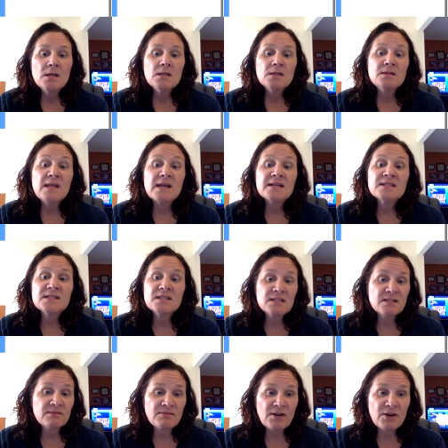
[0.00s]
Next is
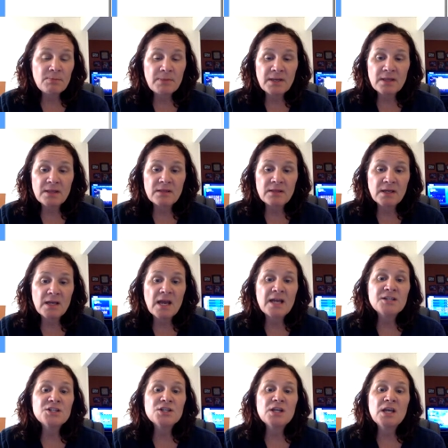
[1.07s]
the very big thing,
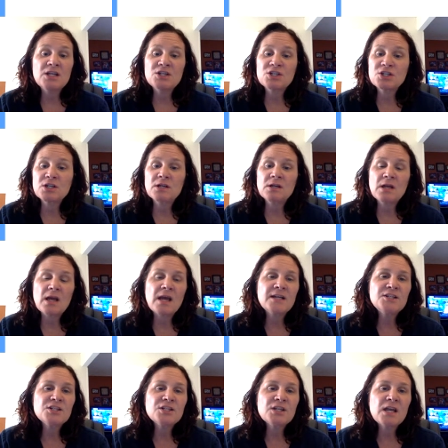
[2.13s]
education.
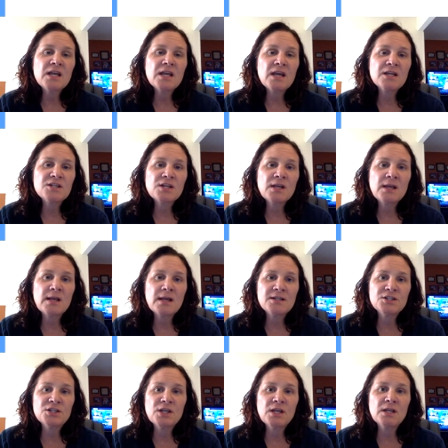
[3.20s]
Educate.
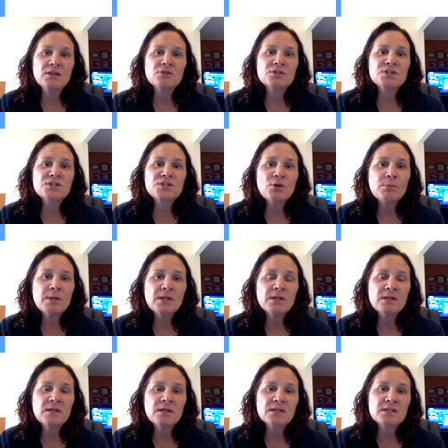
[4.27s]
There are so many
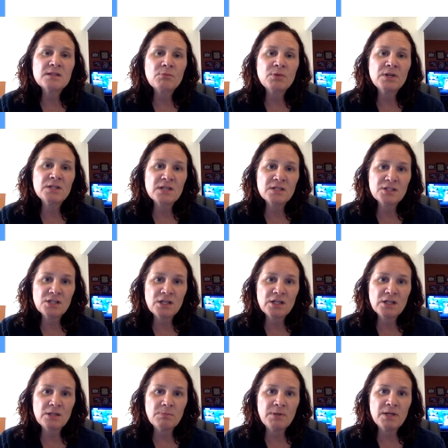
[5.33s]
things that we need to educate
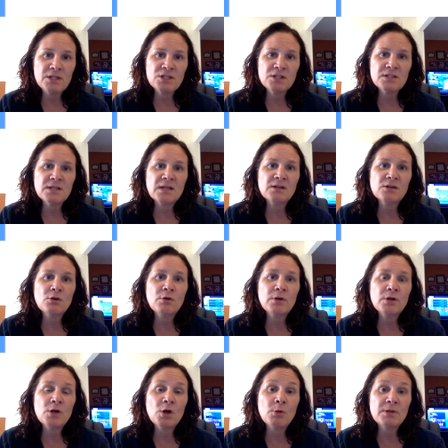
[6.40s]
the patients on going
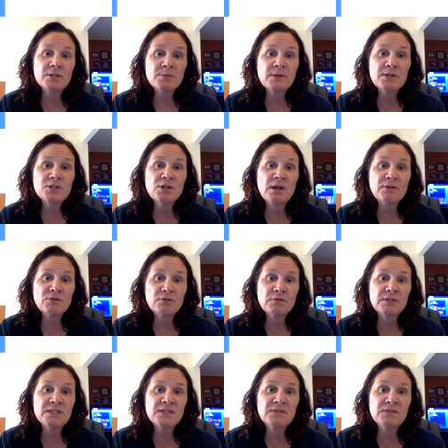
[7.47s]
home, especially after
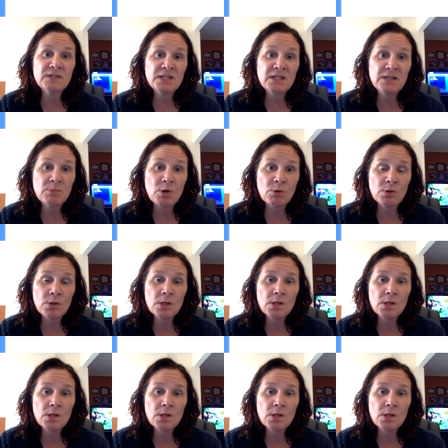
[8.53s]
receiving chemo.